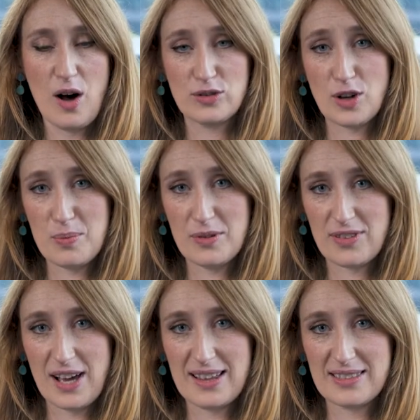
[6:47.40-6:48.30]
On top of
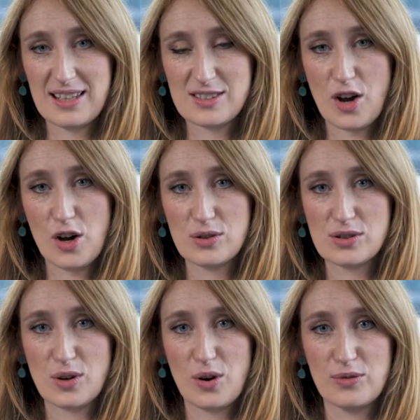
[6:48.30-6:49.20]
that, there's a
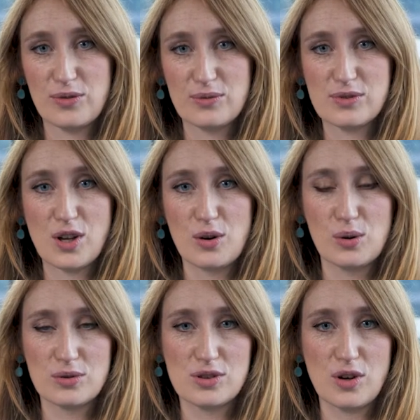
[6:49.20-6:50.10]
host of
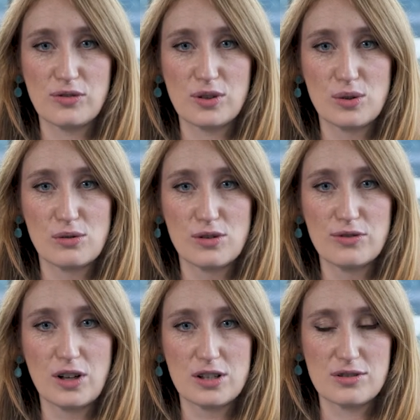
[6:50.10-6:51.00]
so-called soft law or
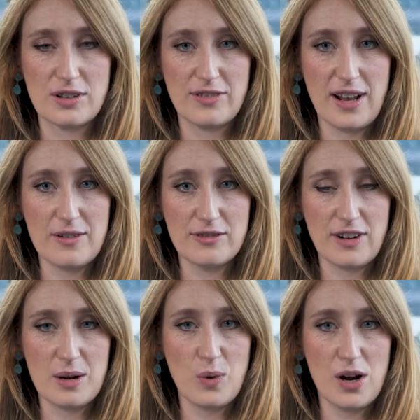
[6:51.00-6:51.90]
voluntary
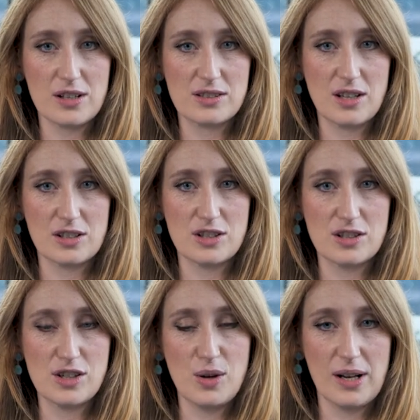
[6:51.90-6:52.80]
frameworks, such
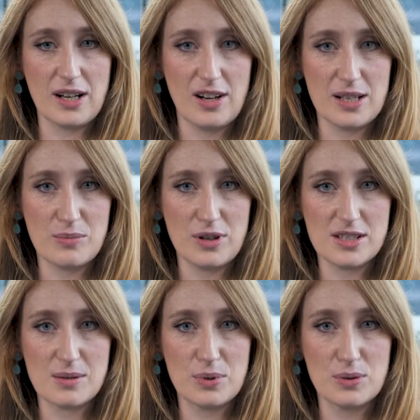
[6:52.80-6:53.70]
as UN Guiding
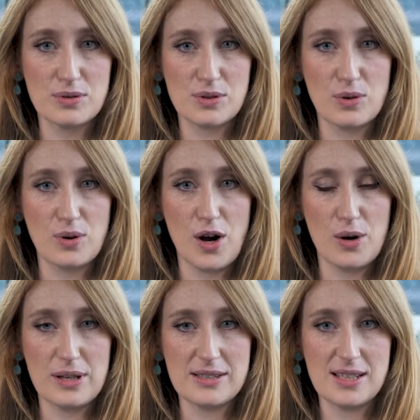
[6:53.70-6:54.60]
Principles or
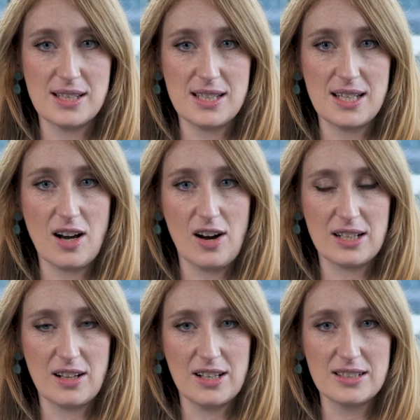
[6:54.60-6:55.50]
OECD
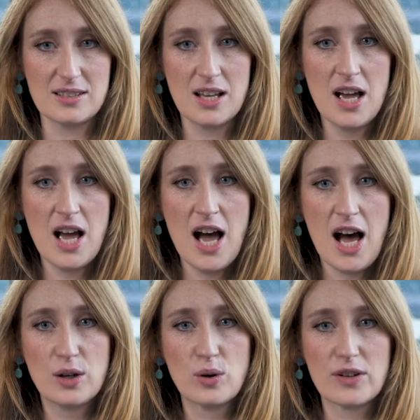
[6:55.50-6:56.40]
guidelines.
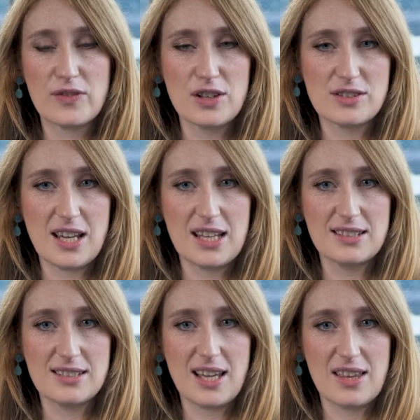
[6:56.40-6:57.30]
And all of those
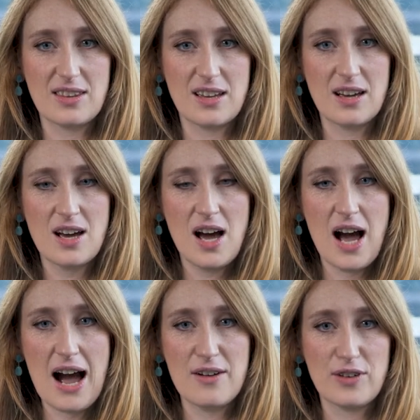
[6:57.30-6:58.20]
taken together
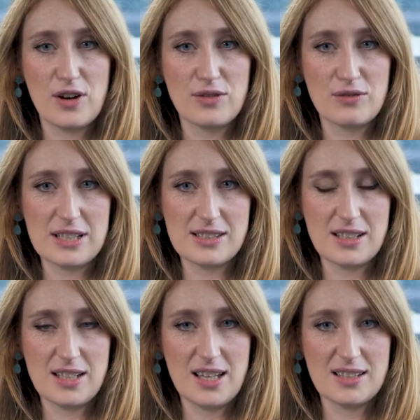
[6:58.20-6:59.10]
have, over
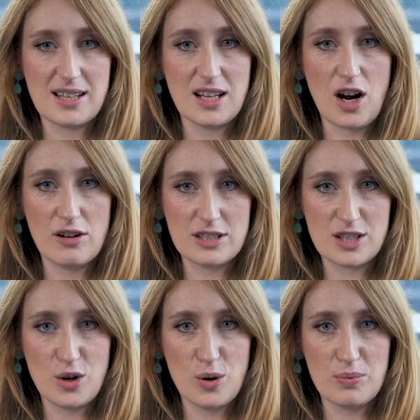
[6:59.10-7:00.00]
recent years,
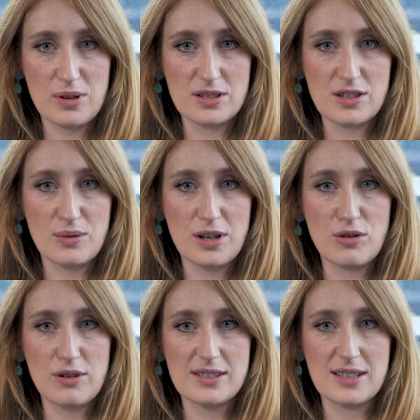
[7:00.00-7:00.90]
encouraged corporates to
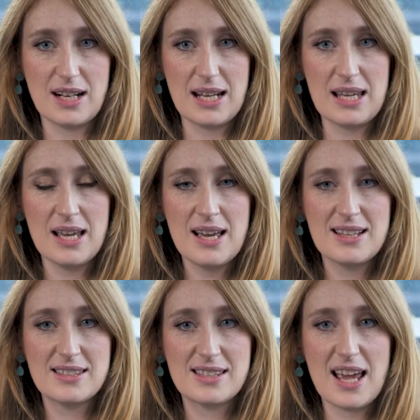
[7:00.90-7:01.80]
increasingly
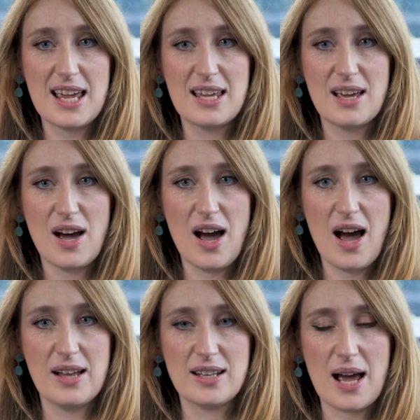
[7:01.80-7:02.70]
say
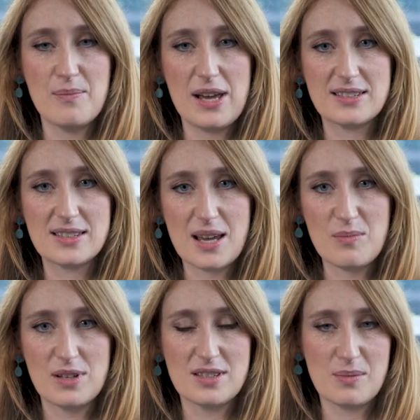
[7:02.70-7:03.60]
and make
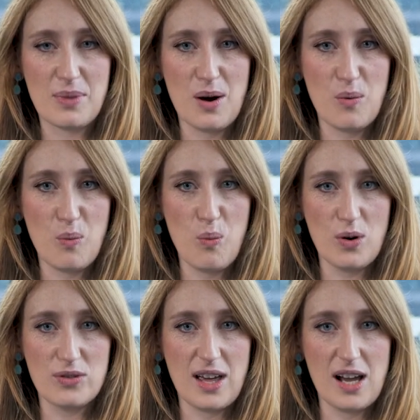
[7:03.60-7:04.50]
statements about
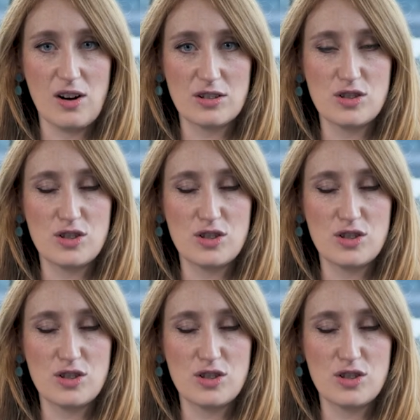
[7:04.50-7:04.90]
what they are